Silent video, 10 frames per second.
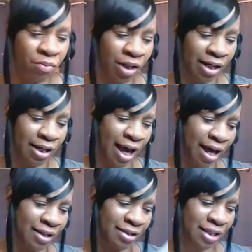So what it
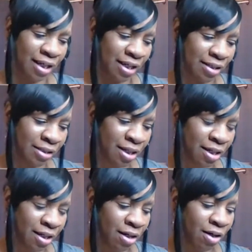has is
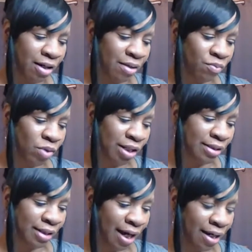on one
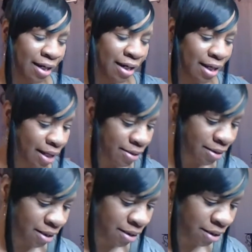side it
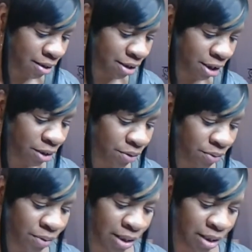has Q
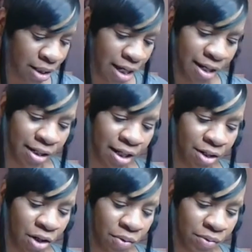and
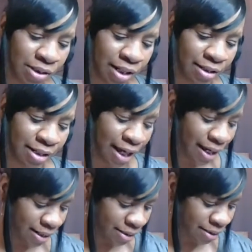then notes and
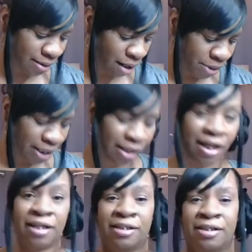date, subject,
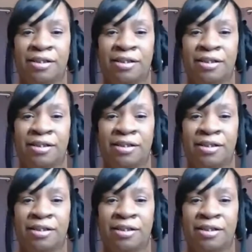and